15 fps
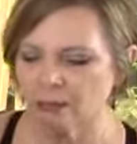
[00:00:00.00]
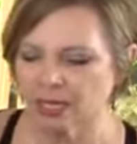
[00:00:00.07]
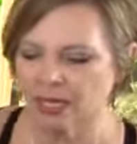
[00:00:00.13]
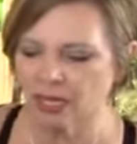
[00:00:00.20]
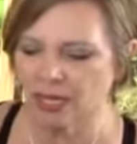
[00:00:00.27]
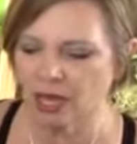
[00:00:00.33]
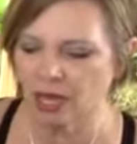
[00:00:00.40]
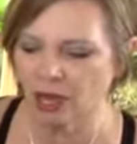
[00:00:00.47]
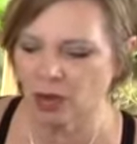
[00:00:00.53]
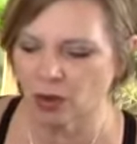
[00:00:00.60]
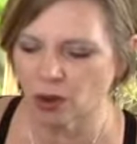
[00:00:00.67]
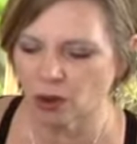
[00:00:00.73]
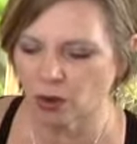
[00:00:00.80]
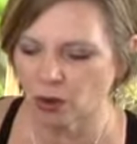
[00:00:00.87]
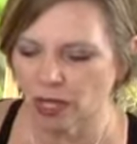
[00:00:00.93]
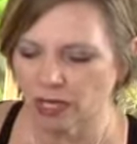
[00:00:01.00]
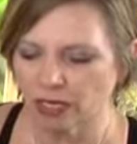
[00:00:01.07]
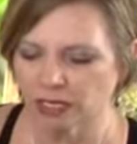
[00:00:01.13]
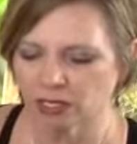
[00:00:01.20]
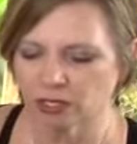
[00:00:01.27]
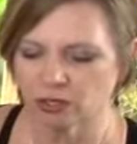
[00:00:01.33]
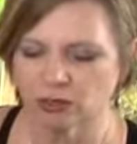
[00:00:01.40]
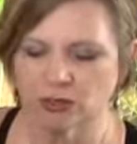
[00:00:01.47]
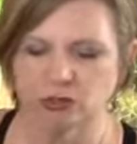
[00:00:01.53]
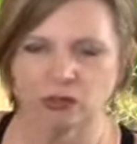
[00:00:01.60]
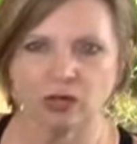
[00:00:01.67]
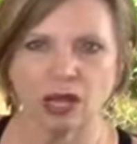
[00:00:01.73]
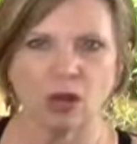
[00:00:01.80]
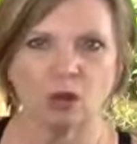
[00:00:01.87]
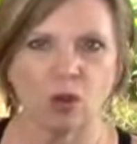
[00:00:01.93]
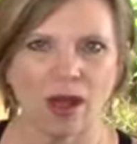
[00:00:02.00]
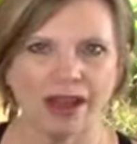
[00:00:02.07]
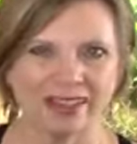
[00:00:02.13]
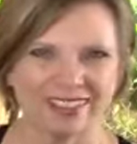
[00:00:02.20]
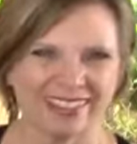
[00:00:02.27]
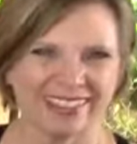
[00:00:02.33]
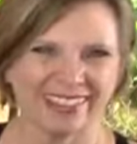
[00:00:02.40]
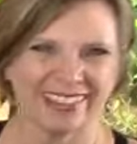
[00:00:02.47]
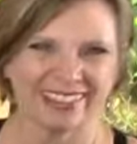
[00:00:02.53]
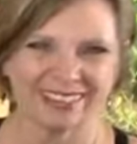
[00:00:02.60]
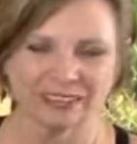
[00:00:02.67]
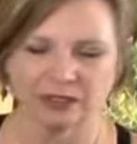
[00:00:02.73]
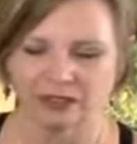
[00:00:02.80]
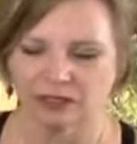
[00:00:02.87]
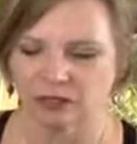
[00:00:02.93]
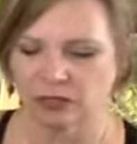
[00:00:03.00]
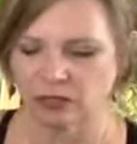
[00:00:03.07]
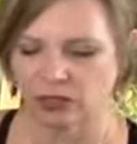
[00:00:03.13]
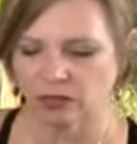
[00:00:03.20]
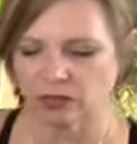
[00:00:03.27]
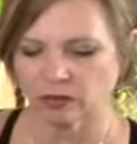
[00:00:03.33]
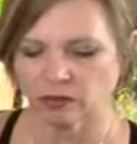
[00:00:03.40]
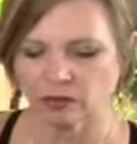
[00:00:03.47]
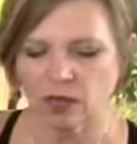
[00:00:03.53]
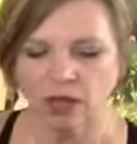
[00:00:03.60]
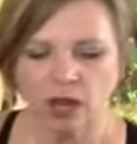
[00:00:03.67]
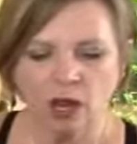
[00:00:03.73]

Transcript: below to watch that series of videos.